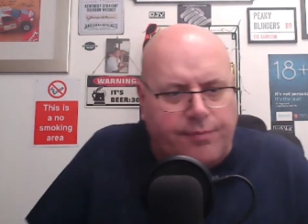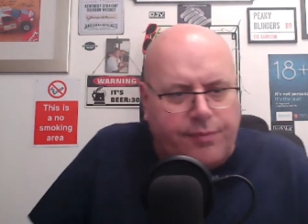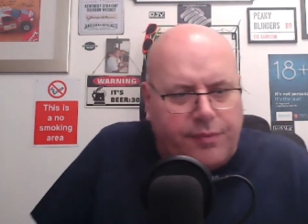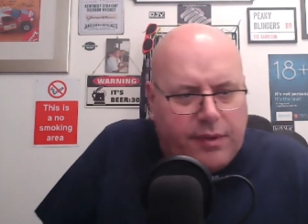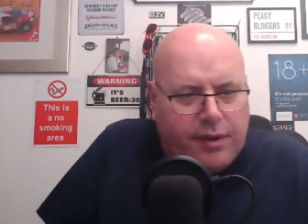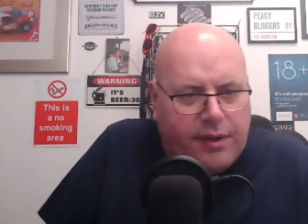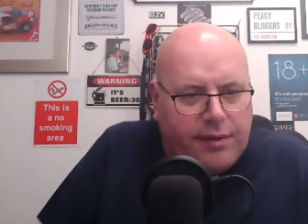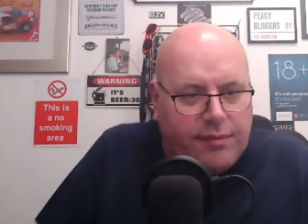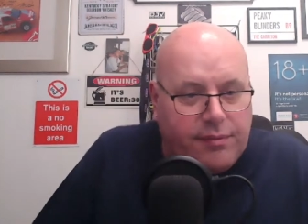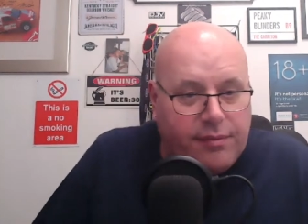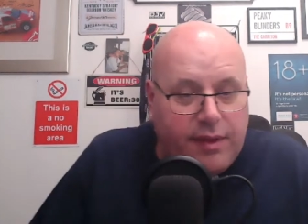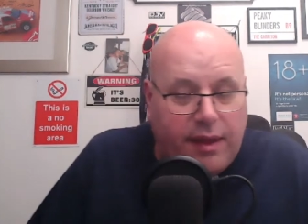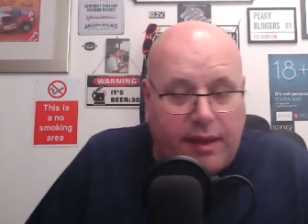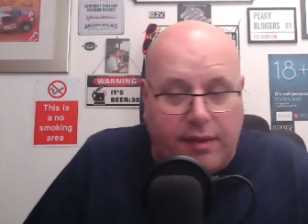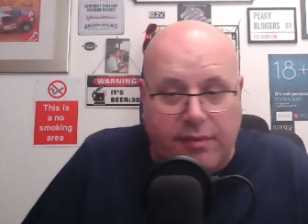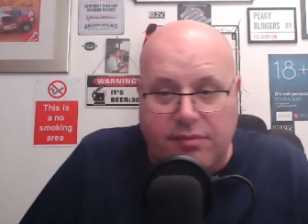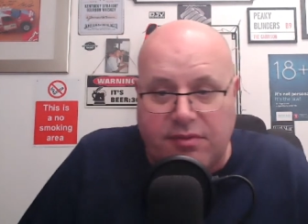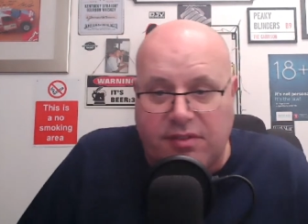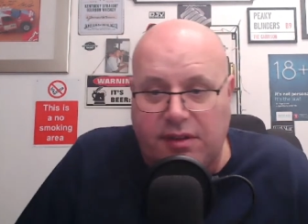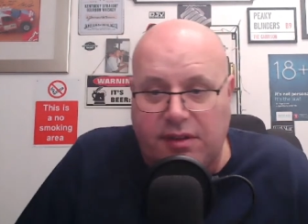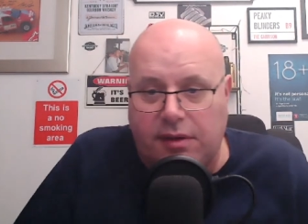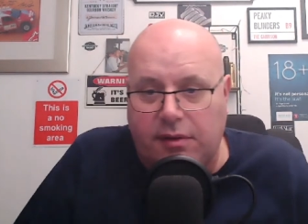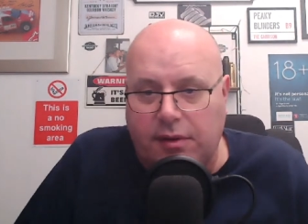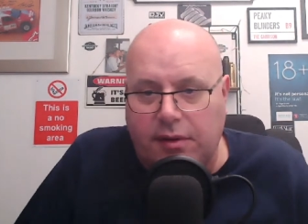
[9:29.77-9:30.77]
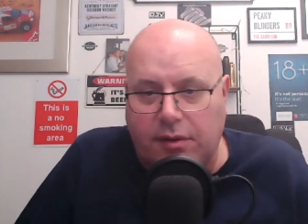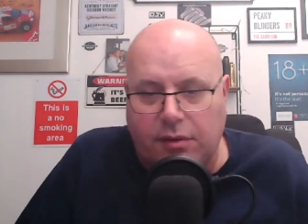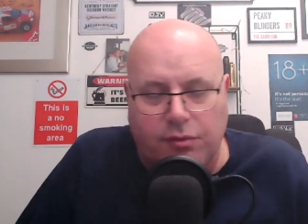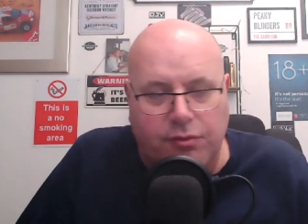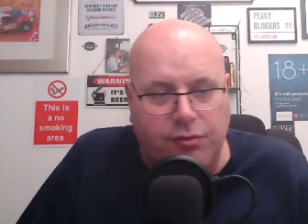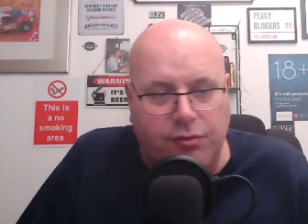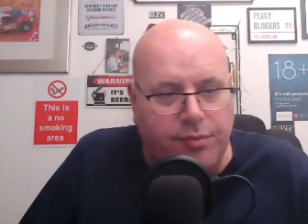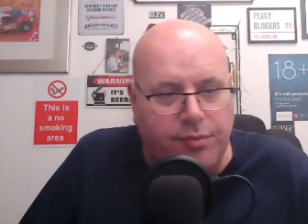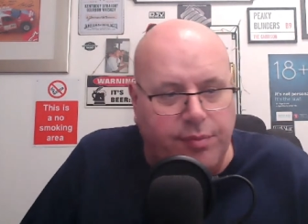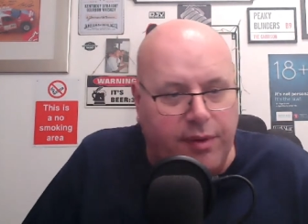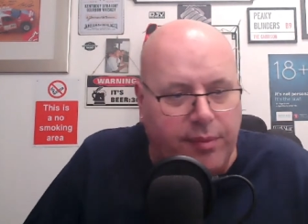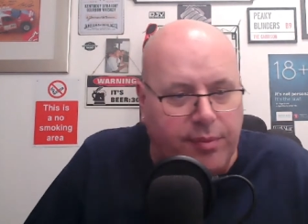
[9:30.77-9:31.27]
and that, got
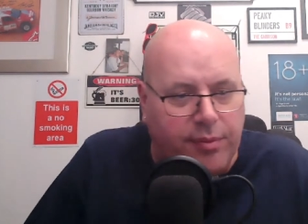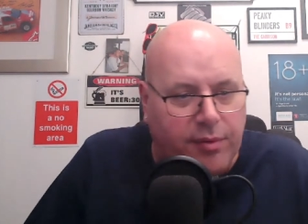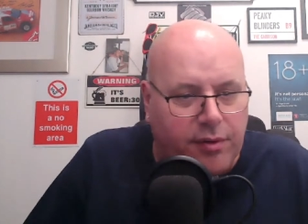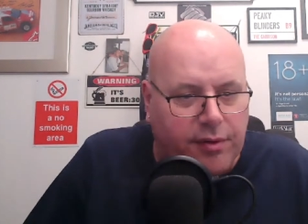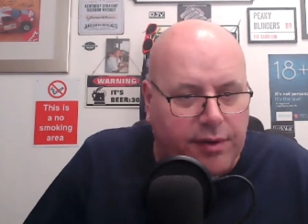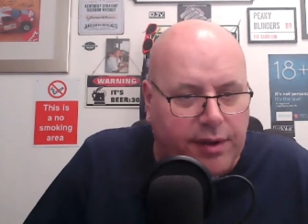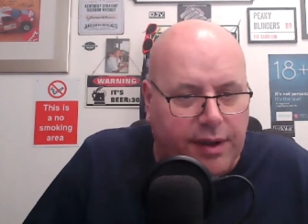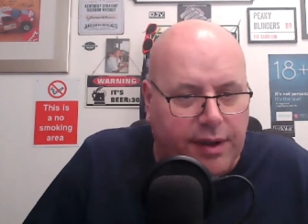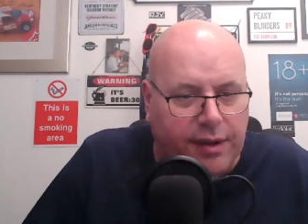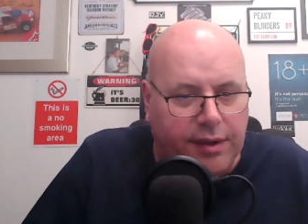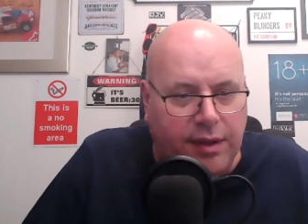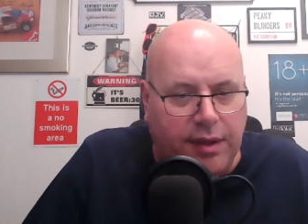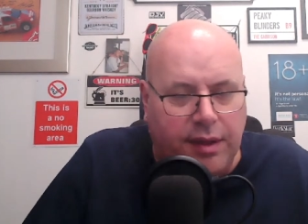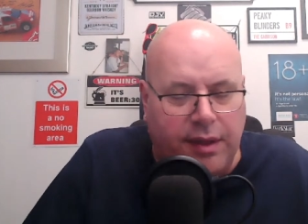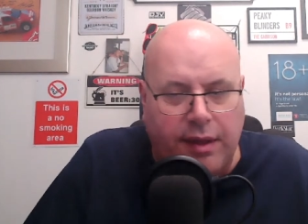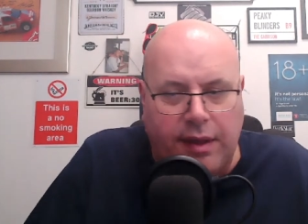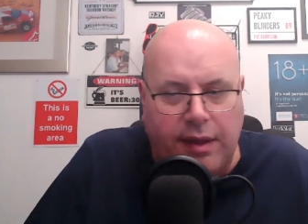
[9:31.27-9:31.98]
100 people looking at it.